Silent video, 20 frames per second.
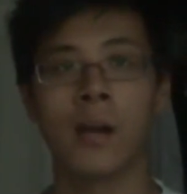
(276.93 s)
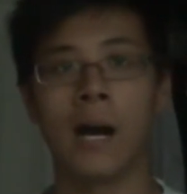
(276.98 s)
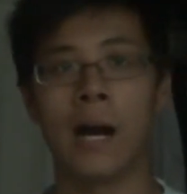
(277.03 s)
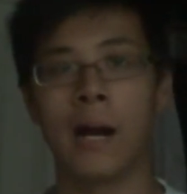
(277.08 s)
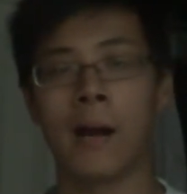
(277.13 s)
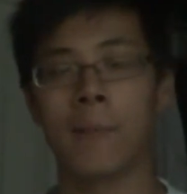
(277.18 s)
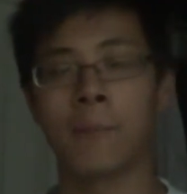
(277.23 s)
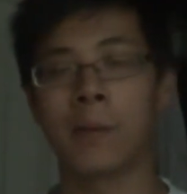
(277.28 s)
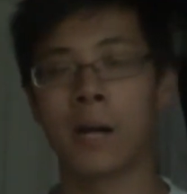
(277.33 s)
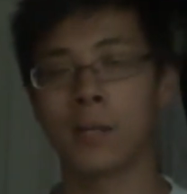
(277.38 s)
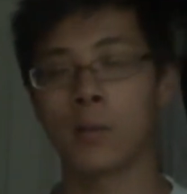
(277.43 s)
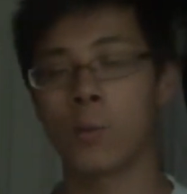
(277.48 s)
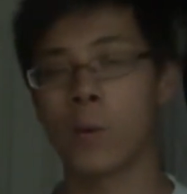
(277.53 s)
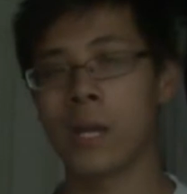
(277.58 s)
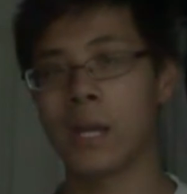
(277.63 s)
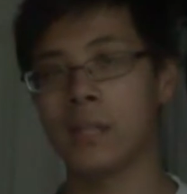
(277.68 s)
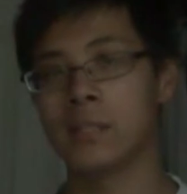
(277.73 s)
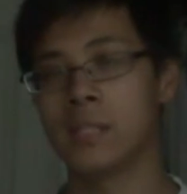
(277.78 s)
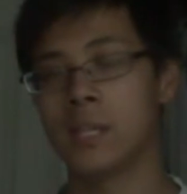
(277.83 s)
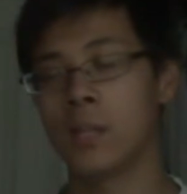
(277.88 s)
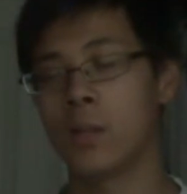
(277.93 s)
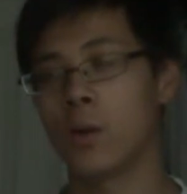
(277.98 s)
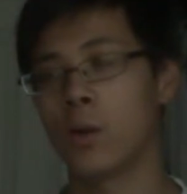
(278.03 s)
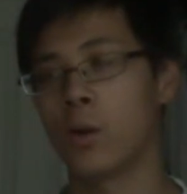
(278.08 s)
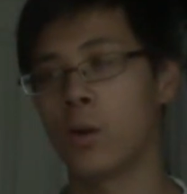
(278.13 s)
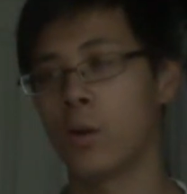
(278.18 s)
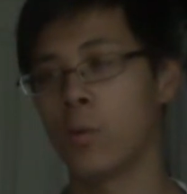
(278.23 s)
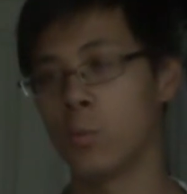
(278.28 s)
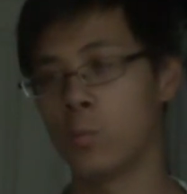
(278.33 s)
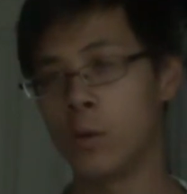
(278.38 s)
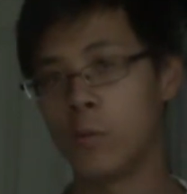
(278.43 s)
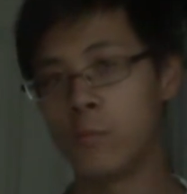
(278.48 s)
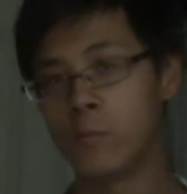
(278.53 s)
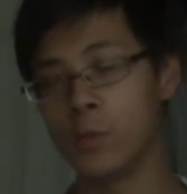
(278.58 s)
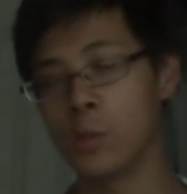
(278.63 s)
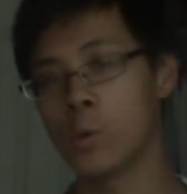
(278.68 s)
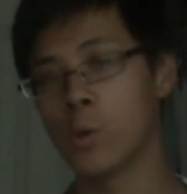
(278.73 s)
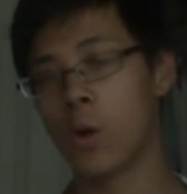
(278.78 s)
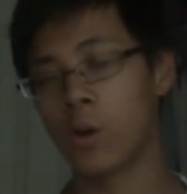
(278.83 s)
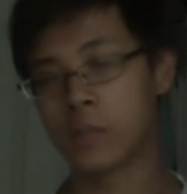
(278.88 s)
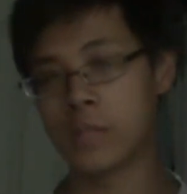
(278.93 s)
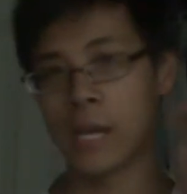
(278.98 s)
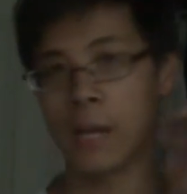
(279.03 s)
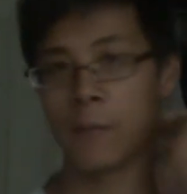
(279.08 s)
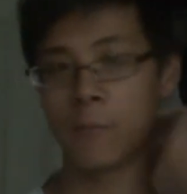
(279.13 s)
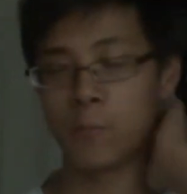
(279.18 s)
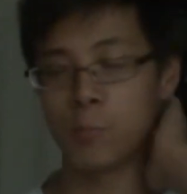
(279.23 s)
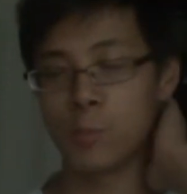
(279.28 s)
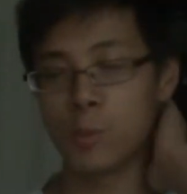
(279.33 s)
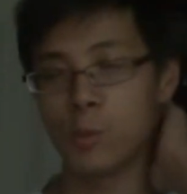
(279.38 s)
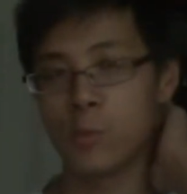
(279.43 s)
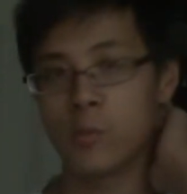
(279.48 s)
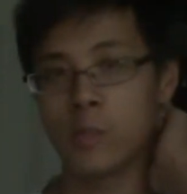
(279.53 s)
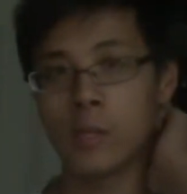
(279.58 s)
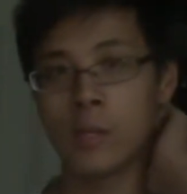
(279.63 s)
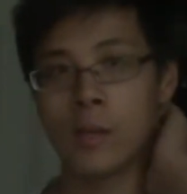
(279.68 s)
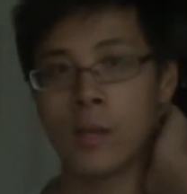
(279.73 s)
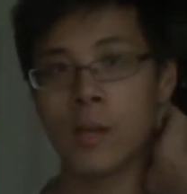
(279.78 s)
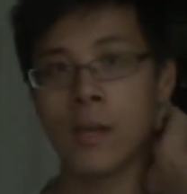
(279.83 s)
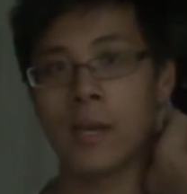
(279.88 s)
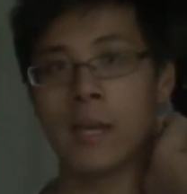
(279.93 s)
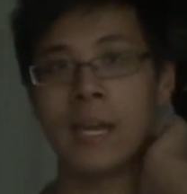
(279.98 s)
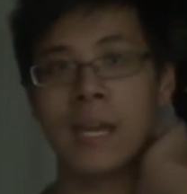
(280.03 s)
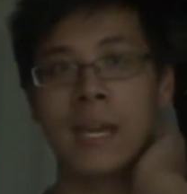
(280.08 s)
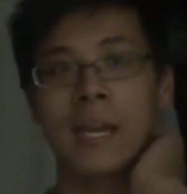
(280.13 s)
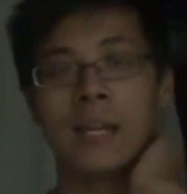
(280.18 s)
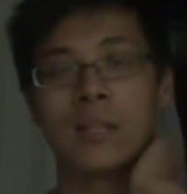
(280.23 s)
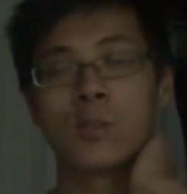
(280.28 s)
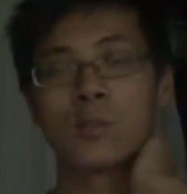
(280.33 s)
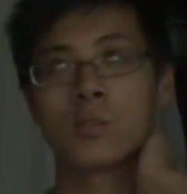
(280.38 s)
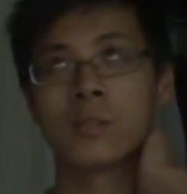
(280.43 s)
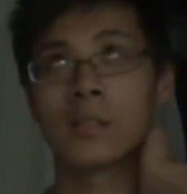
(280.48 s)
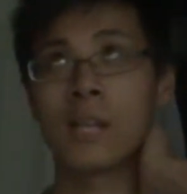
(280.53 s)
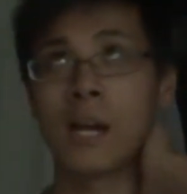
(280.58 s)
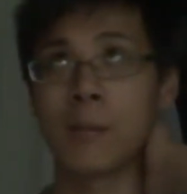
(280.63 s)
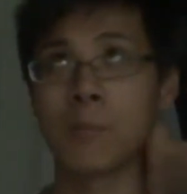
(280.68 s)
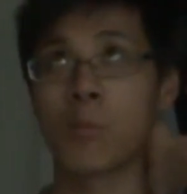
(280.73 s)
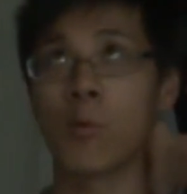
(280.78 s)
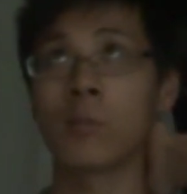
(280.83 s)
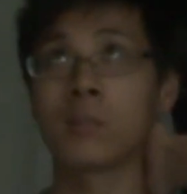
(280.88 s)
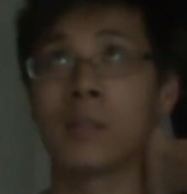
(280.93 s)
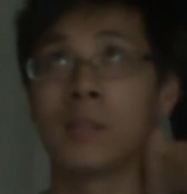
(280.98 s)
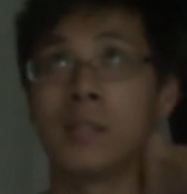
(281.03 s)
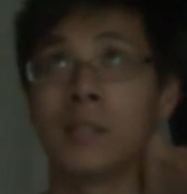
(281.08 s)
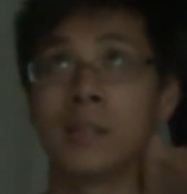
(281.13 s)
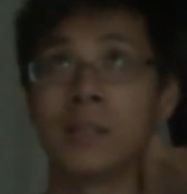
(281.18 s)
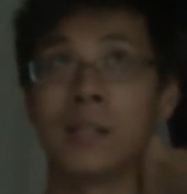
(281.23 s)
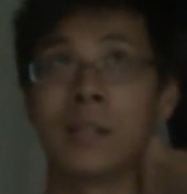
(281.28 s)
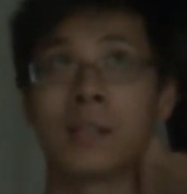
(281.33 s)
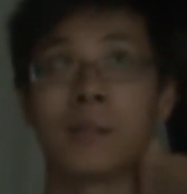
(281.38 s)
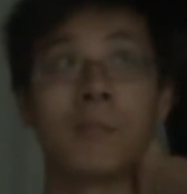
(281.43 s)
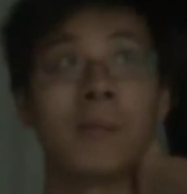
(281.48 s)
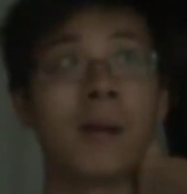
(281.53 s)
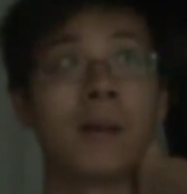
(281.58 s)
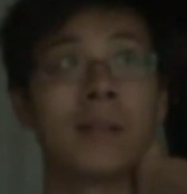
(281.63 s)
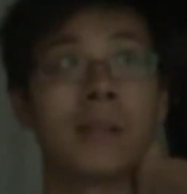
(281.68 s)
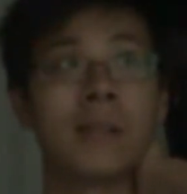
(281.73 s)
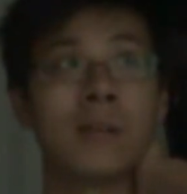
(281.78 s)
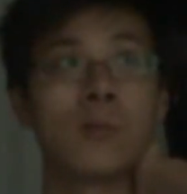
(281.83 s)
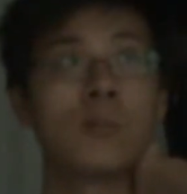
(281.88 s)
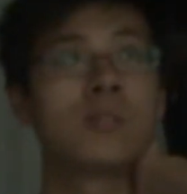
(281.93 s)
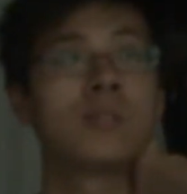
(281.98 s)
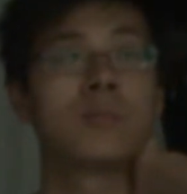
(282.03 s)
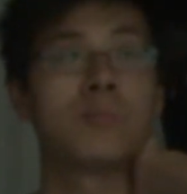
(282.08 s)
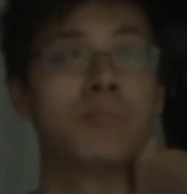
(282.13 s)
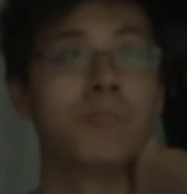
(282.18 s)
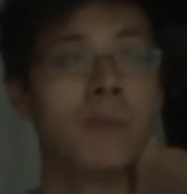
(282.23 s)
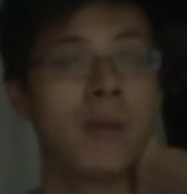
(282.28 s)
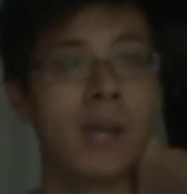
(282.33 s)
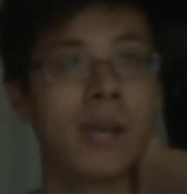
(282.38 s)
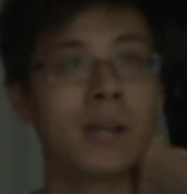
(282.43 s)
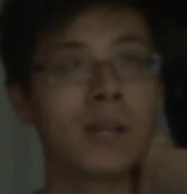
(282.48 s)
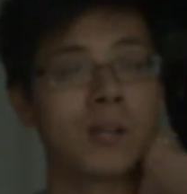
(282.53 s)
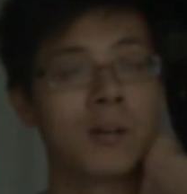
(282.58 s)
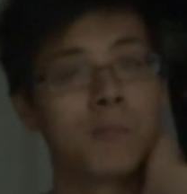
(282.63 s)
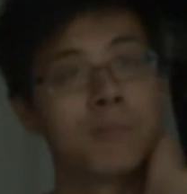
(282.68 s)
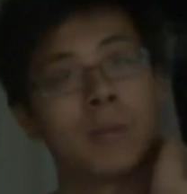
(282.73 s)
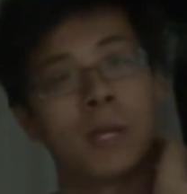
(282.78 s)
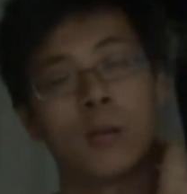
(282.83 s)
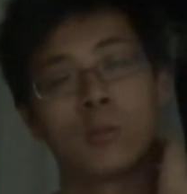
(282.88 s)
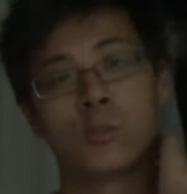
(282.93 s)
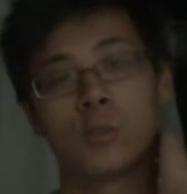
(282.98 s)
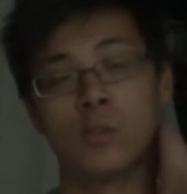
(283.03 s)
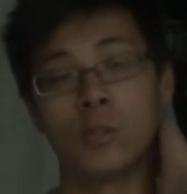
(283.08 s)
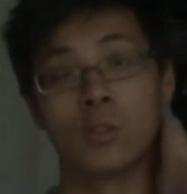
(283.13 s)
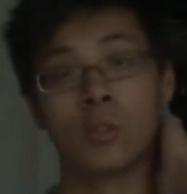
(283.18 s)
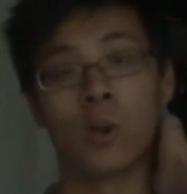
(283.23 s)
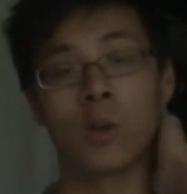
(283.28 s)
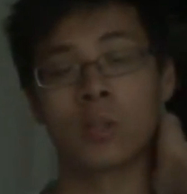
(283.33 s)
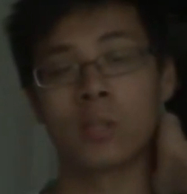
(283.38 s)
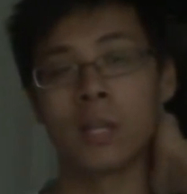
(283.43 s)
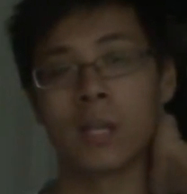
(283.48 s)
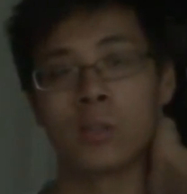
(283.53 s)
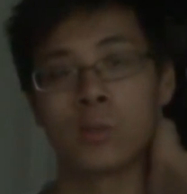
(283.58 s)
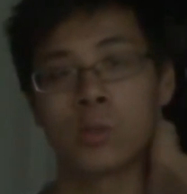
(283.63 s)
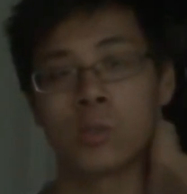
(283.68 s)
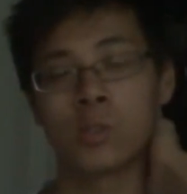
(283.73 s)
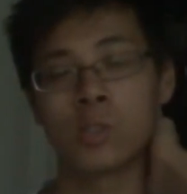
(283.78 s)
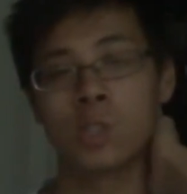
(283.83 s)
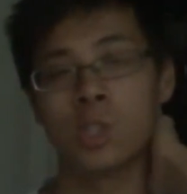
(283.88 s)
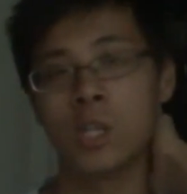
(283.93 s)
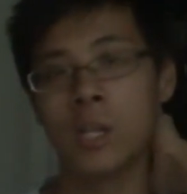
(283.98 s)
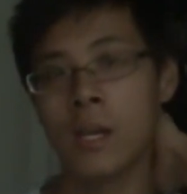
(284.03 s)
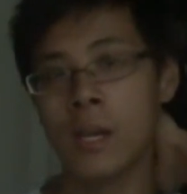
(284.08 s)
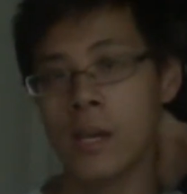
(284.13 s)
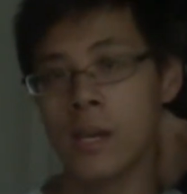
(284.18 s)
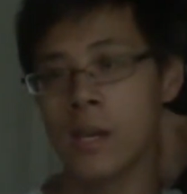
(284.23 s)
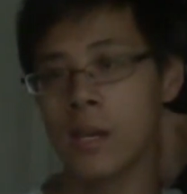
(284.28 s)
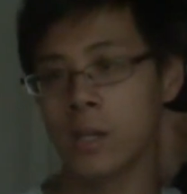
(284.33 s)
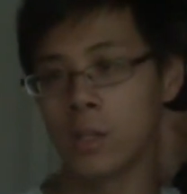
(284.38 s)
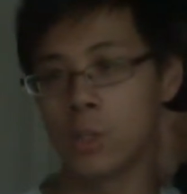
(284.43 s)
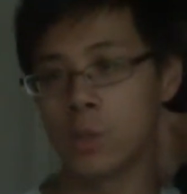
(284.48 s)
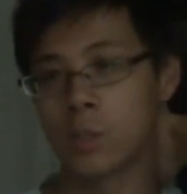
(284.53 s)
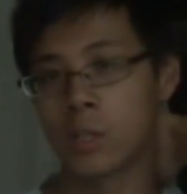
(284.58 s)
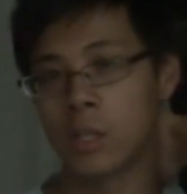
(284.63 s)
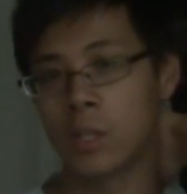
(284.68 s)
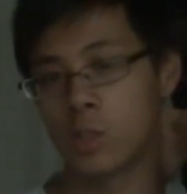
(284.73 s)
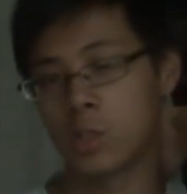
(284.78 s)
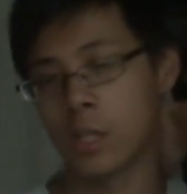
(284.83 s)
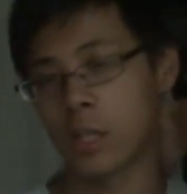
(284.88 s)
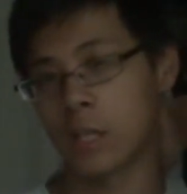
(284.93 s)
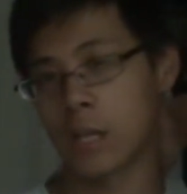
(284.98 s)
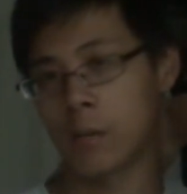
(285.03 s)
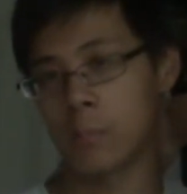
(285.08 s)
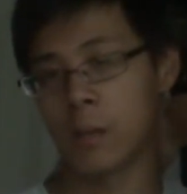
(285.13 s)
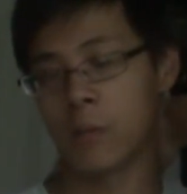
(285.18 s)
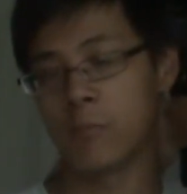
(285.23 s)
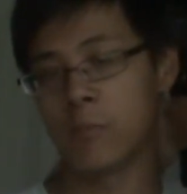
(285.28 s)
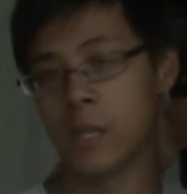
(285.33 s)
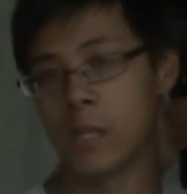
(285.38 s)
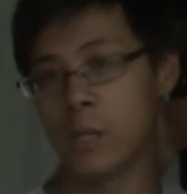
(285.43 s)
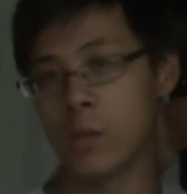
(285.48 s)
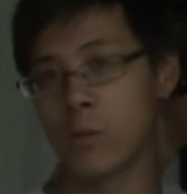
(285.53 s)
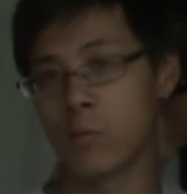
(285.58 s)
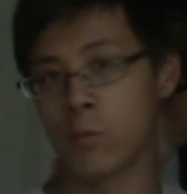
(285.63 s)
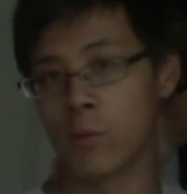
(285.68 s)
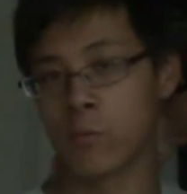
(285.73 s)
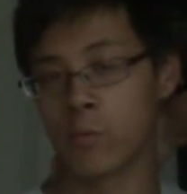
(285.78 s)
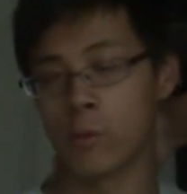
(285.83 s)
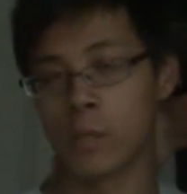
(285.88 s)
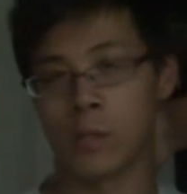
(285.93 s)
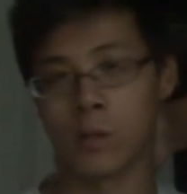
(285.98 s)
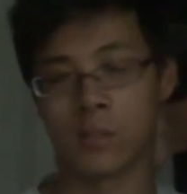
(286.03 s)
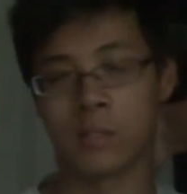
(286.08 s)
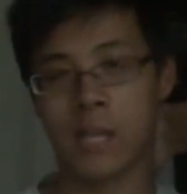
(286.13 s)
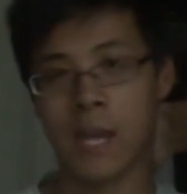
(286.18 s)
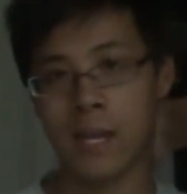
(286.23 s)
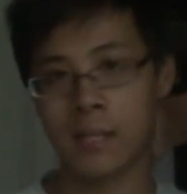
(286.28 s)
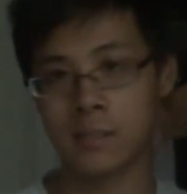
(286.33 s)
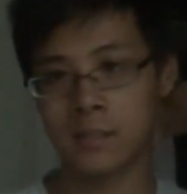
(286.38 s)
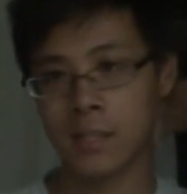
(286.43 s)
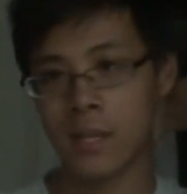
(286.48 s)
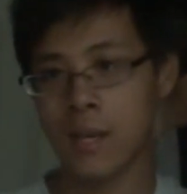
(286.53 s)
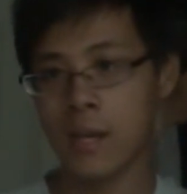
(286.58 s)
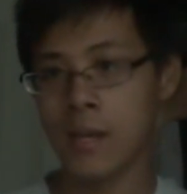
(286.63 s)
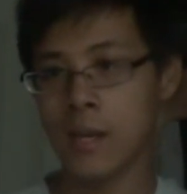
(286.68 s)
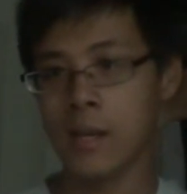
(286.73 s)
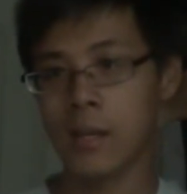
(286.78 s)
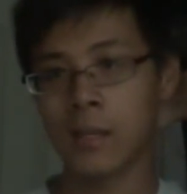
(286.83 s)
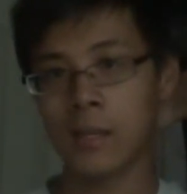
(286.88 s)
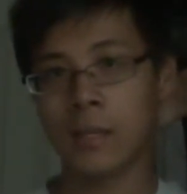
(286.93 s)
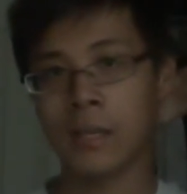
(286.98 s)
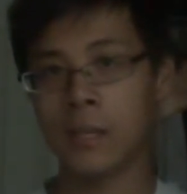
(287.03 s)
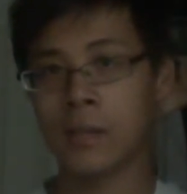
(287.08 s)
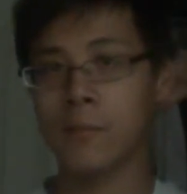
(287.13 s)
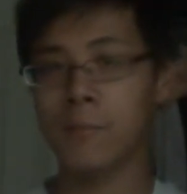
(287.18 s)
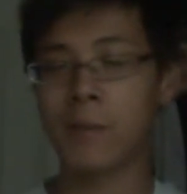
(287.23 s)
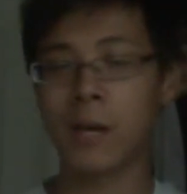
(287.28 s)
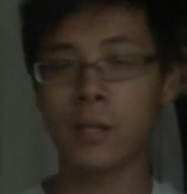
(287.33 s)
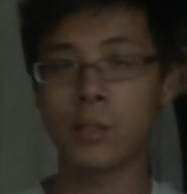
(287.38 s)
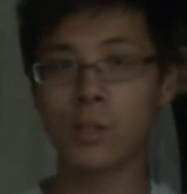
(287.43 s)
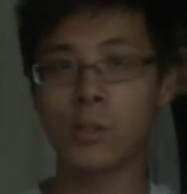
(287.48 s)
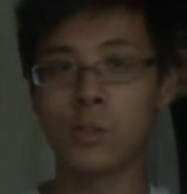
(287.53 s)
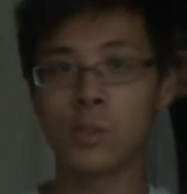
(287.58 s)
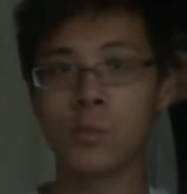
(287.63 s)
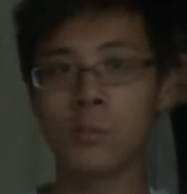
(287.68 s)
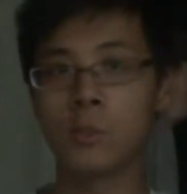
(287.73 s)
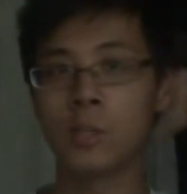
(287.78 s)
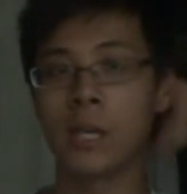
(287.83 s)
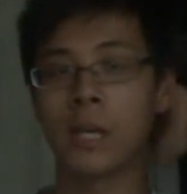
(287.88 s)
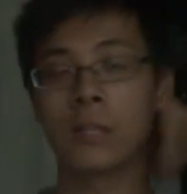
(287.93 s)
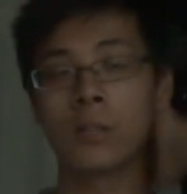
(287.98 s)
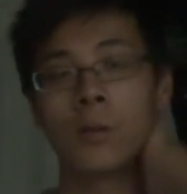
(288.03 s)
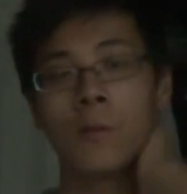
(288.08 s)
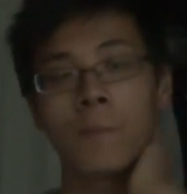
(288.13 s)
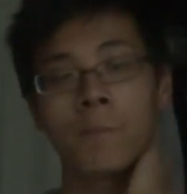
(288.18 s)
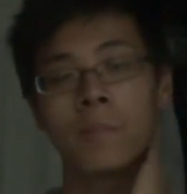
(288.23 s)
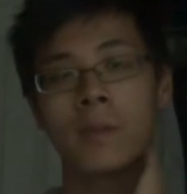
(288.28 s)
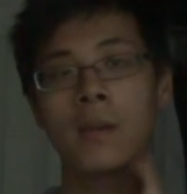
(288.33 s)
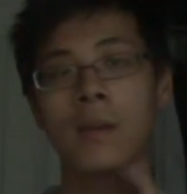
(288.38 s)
Uh, by the way, I did a review on that movie, and there's a lot of points I didn't like about it. It was meh compared to the Dark Knight trilogy. You can check out my video for free on that in my YouTube channel.